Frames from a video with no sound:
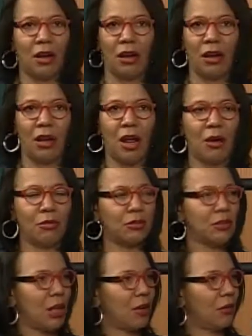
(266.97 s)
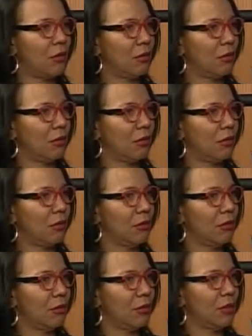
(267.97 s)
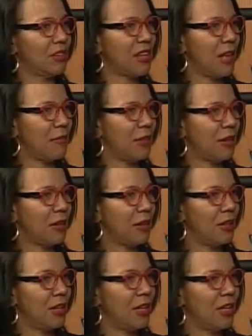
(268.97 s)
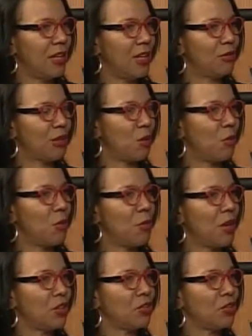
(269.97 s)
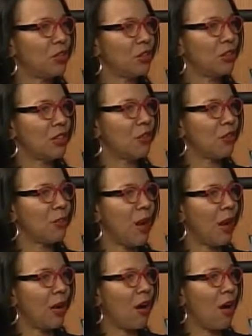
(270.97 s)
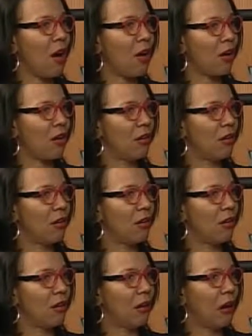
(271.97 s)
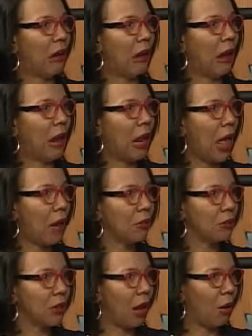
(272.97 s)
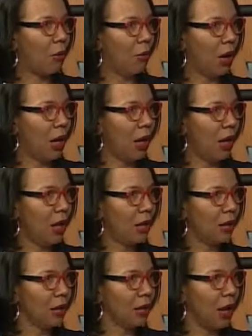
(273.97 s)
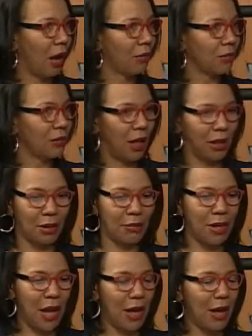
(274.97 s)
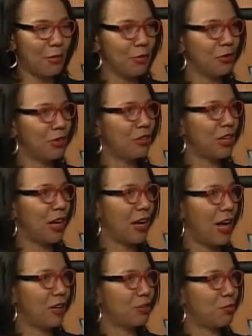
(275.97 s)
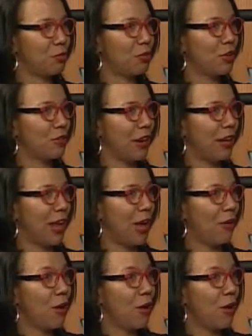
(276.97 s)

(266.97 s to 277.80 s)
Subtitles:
And I was like, "What does that mean?" He was like, "We'll make sure he'll never buy a car." And I was like, what? I was like, let me hang up because you sound kind of spooky right now.